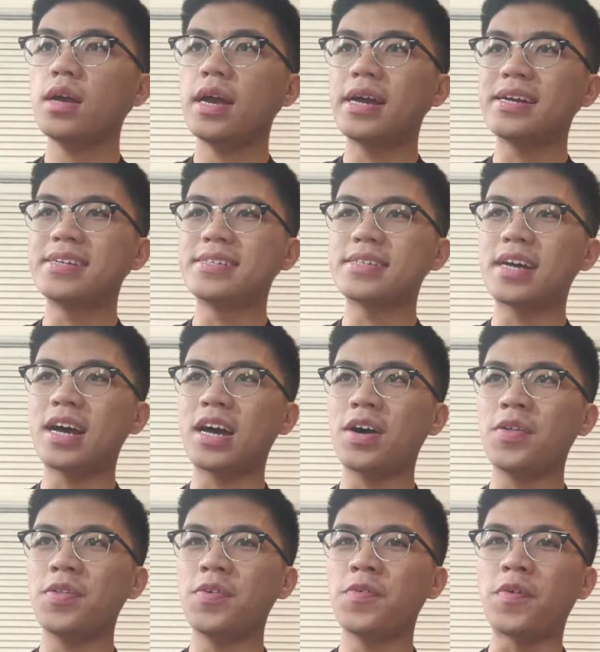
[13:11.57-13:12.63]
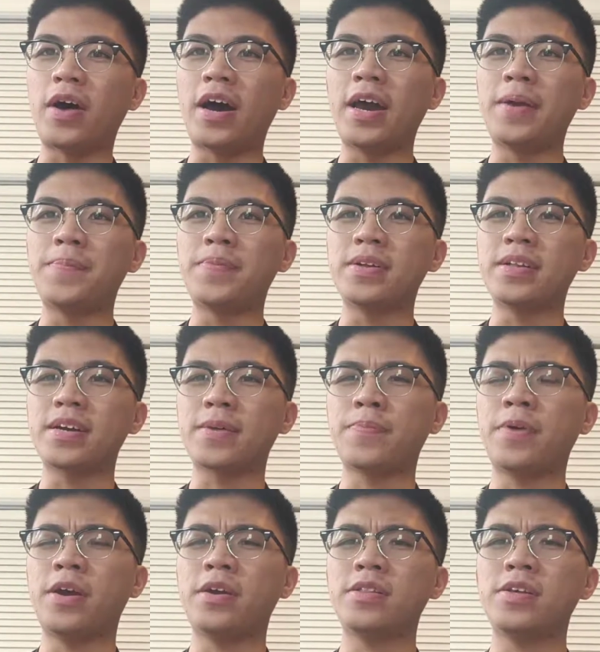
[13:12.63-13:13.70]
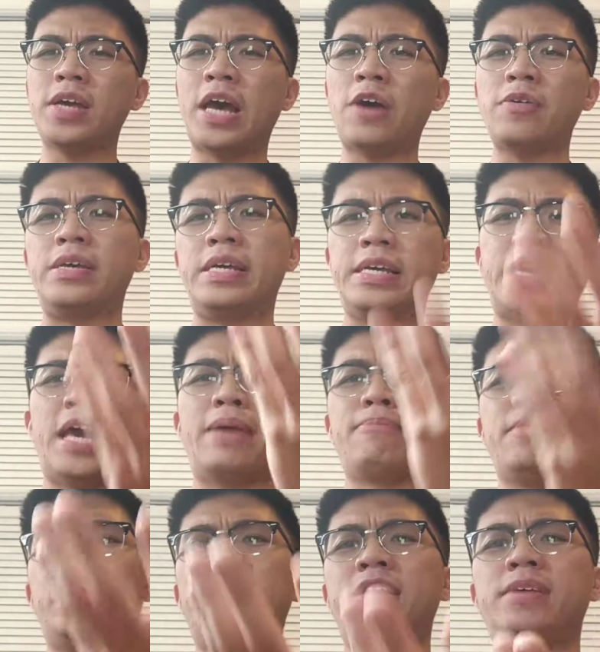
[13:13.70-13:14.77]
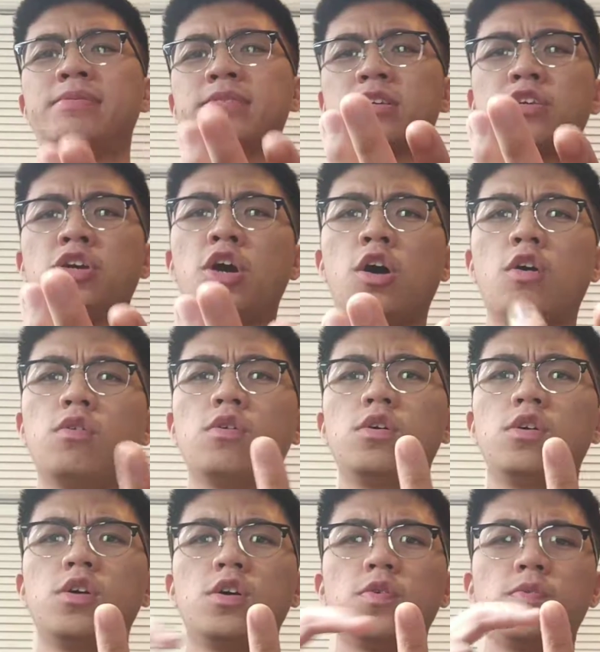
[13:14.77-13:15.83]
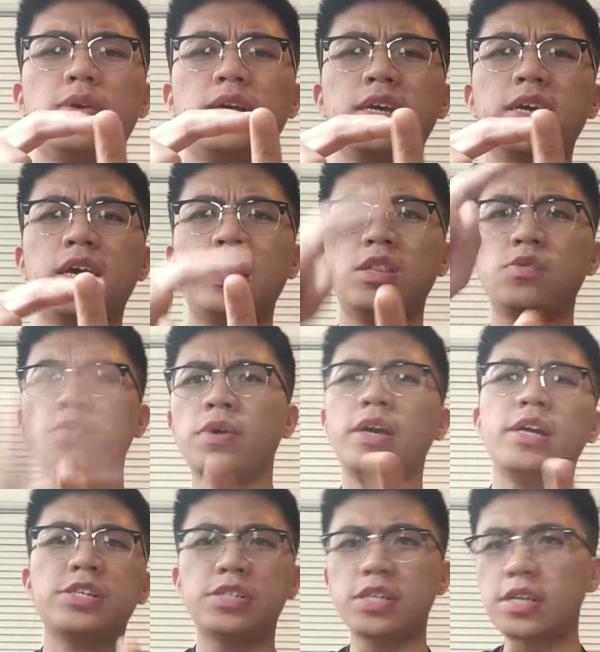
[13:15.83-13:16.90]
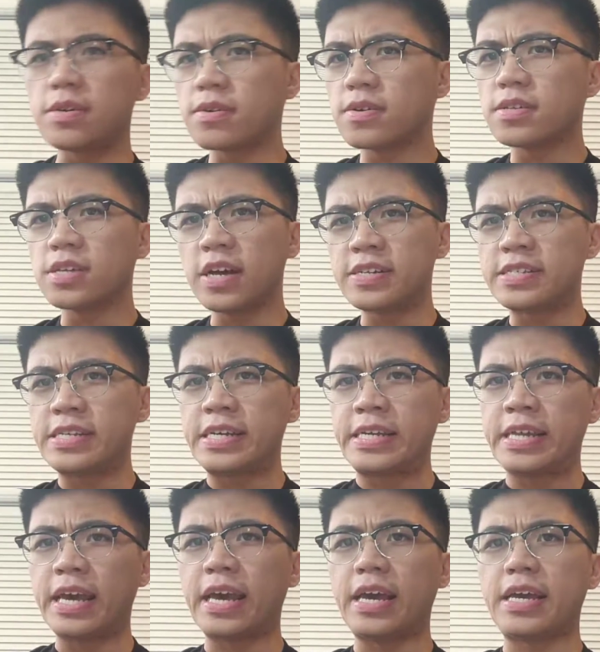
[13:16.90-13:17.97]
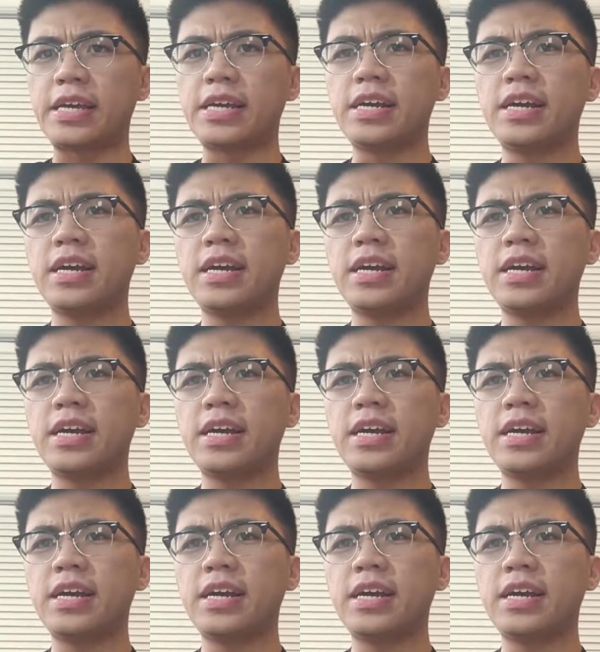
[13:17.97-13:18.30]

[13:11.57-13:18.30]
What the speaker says: And I don't know why, but like apparently how EA made him, it's like, yo, we get Luigi a DNA,